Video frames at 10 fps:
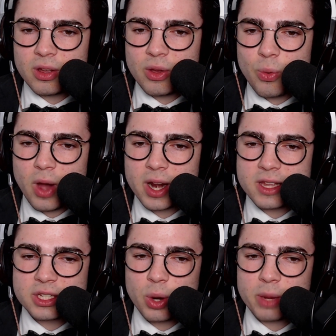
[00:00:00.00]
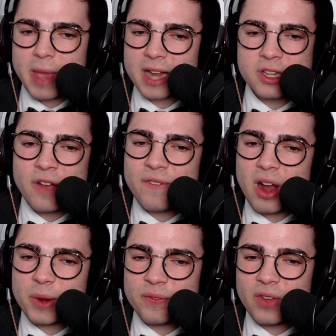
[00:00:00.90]
What a historic match so
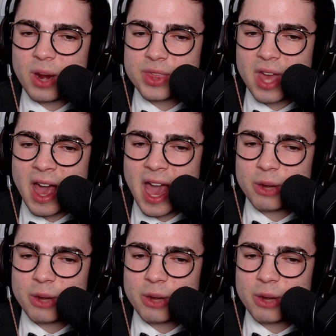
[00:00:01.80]
far. Ric Flair with a high